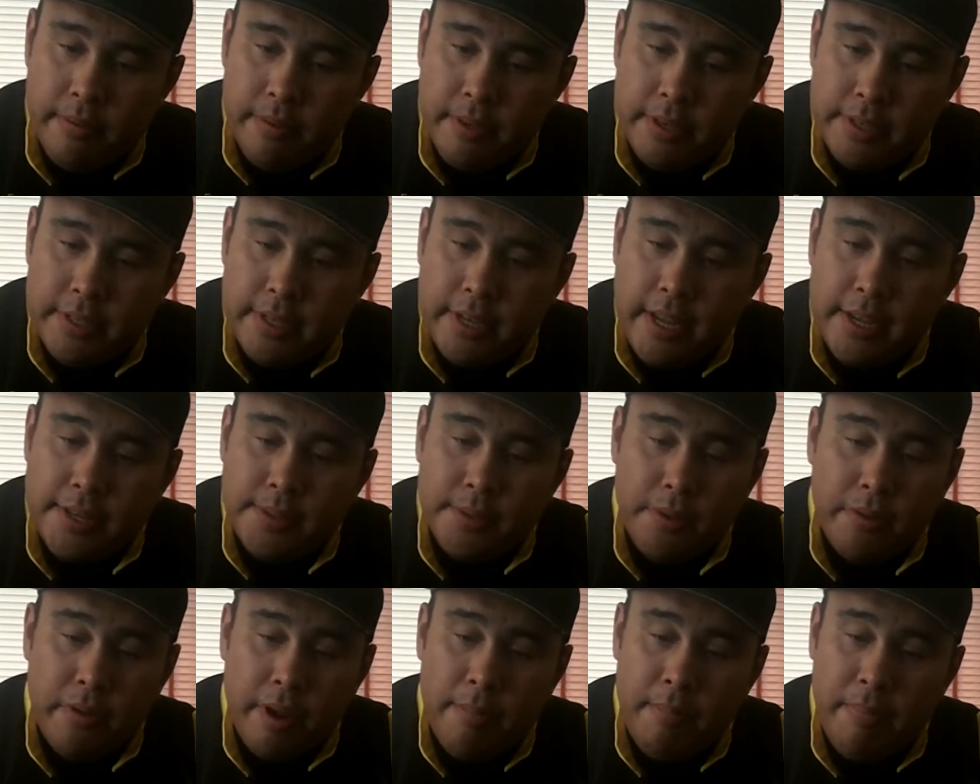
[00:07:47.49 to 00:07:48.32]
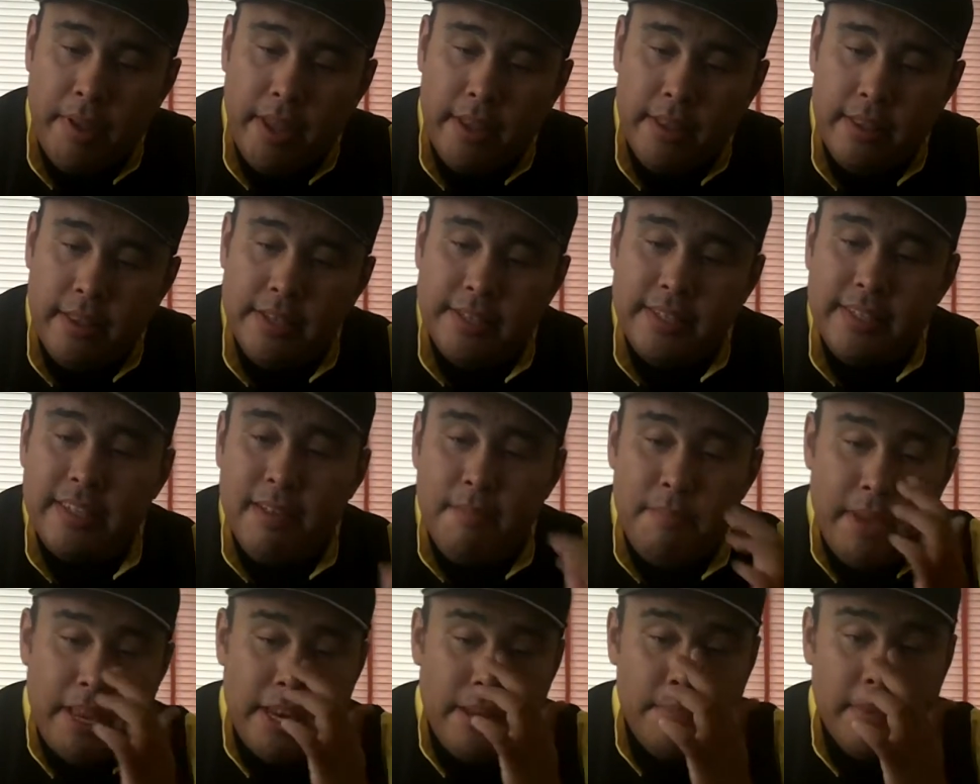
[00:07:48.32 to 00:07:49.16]
There's a custom crankbait. This is
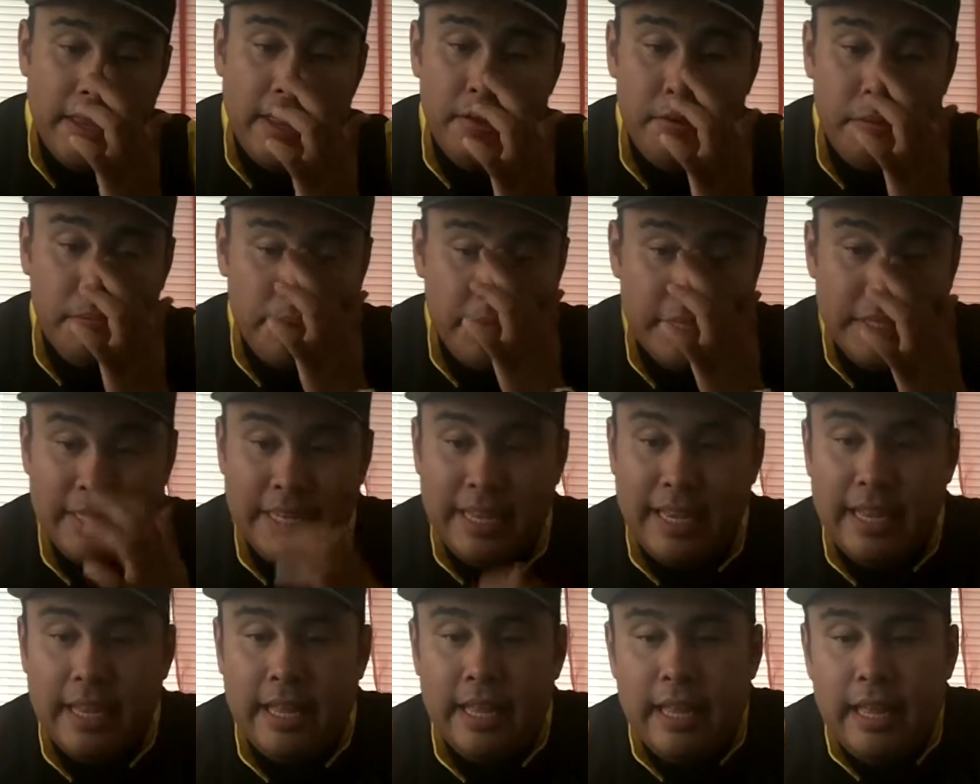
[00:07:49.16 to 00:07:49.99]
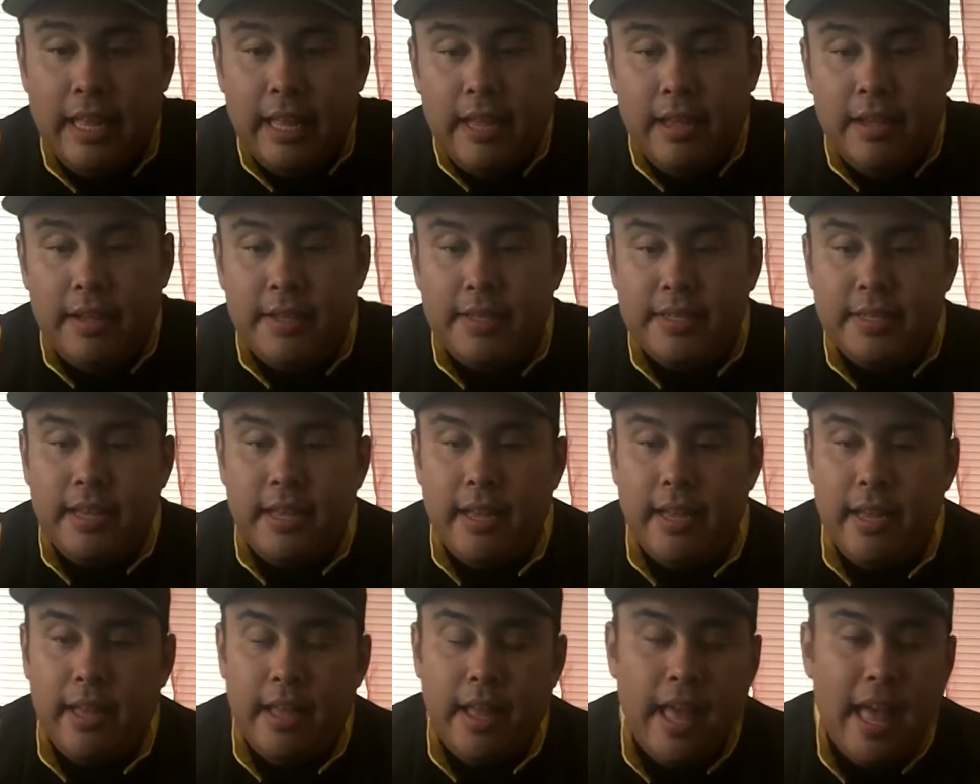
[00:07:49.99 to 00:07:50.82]
a medium. The other one was a
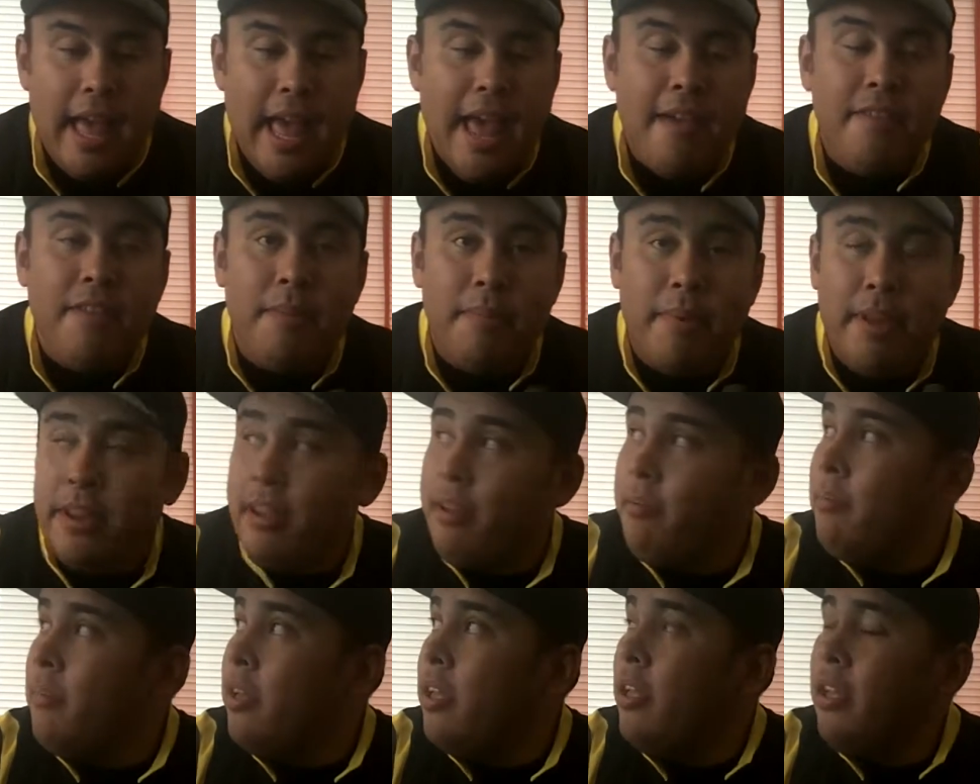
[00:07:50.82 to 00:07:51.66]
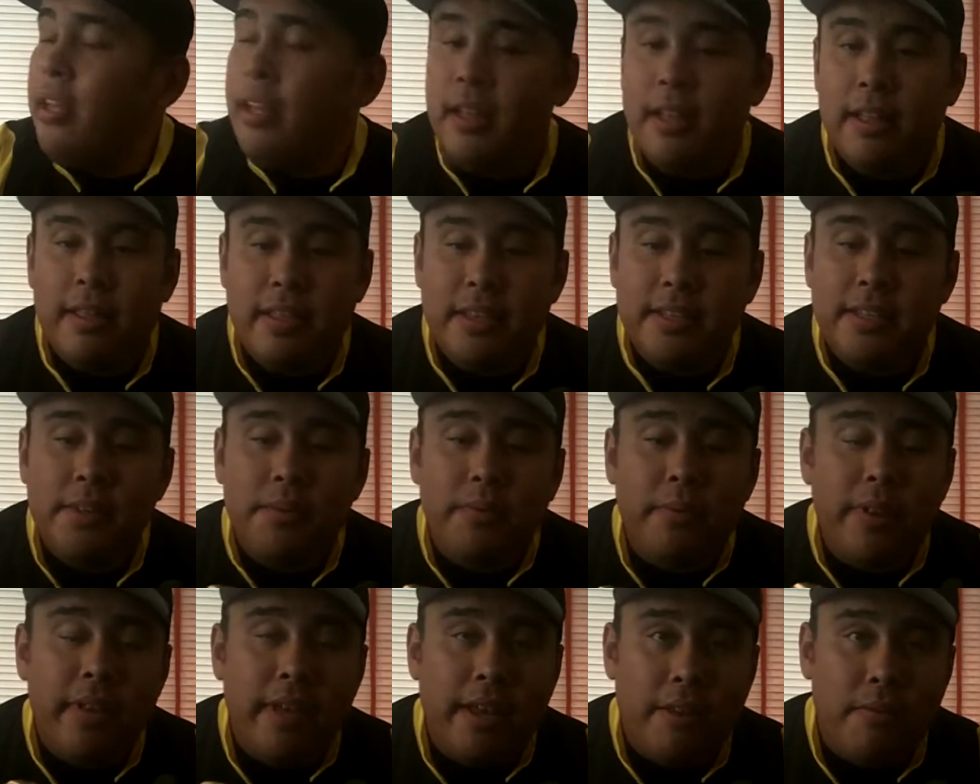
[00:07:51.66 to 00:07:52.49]
heavy medium. This is
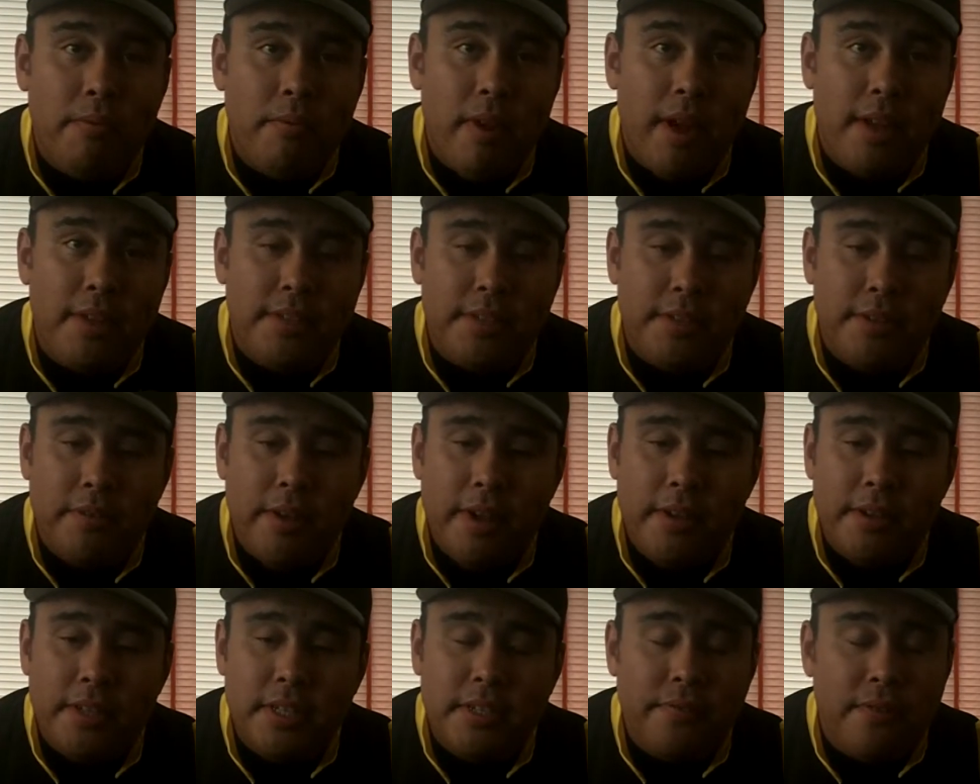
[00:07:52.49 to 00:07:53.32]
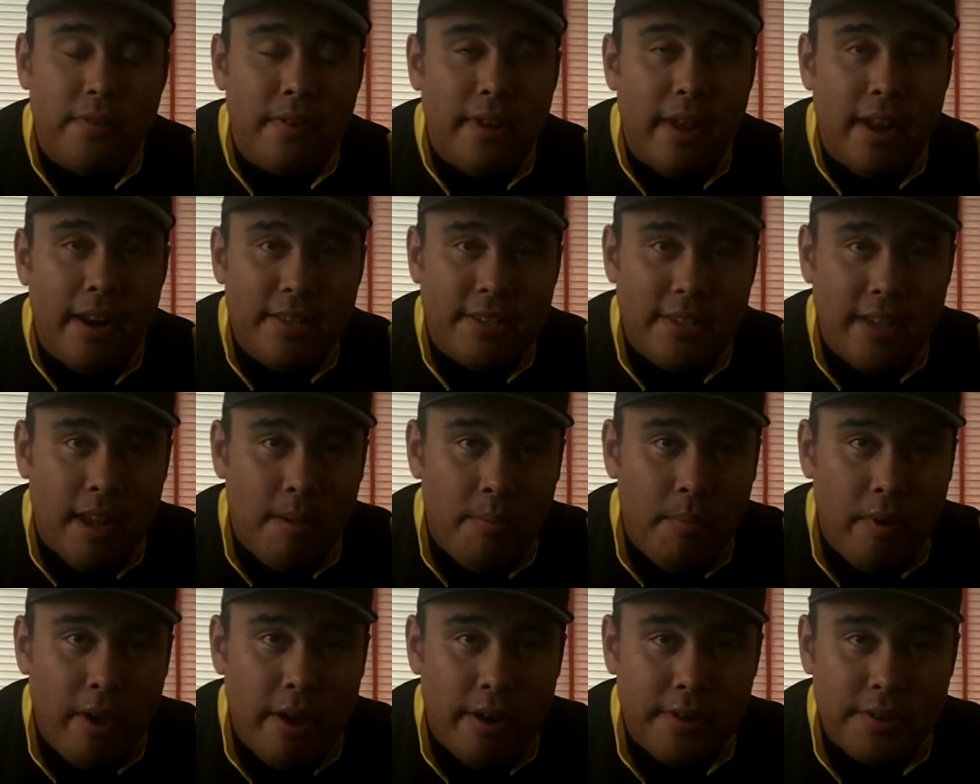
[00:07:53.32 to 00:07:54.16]
a really good rod too. I use this for a lot of
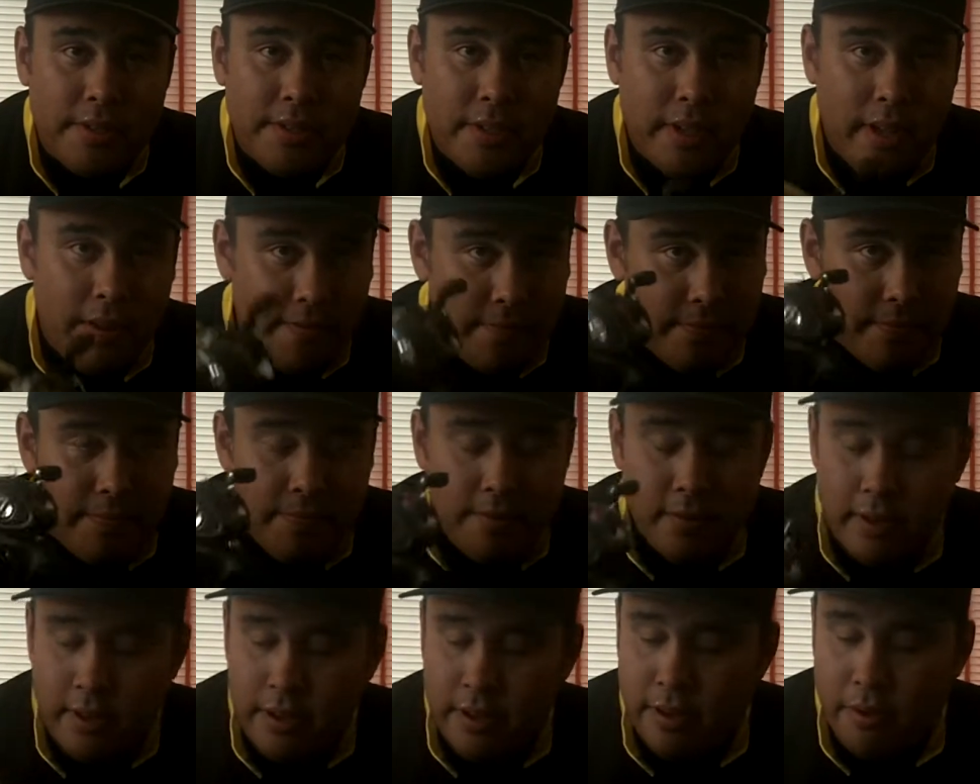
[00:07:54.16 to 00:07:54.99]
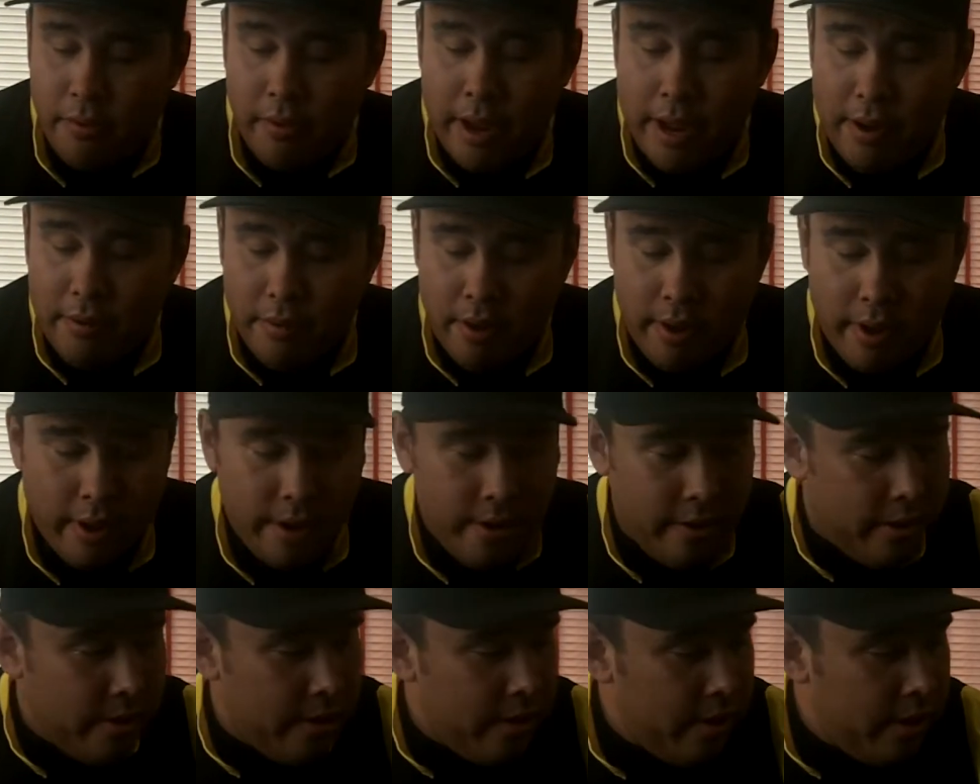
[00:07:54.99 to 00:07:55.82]
topwater stuff. A great rod.